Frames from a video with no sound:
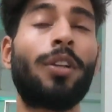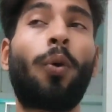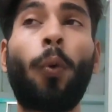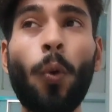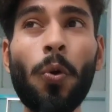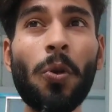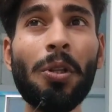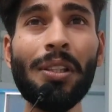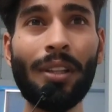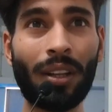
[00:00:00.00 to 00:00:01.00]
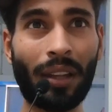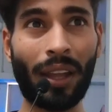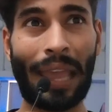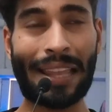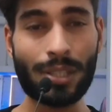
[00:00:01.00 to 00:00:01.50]
The whole
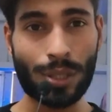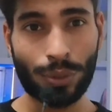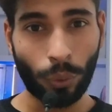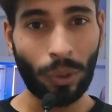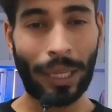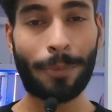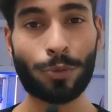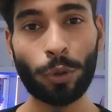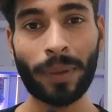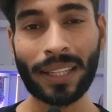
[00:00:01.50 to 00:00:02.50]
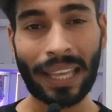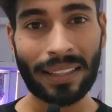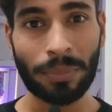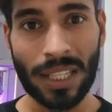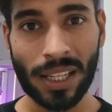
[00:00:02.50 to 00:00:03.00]
and soul improvement
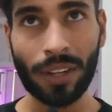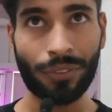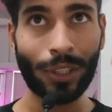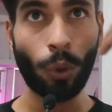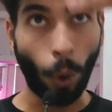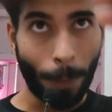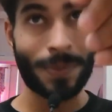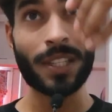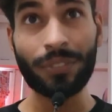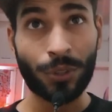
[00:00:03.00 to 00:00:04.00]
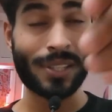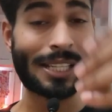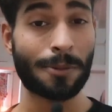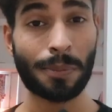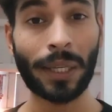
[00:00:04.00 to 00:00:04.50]
can be done when you observe
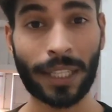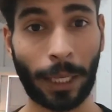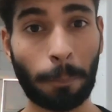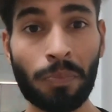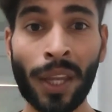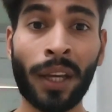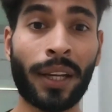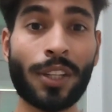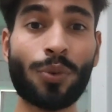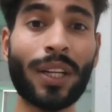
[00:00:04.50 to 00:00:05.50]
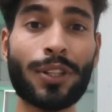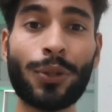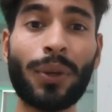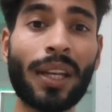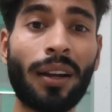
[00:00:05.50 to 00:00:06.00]
yourself speaking. Next one is
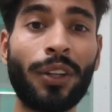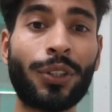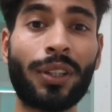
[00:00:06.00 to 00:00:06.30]
you can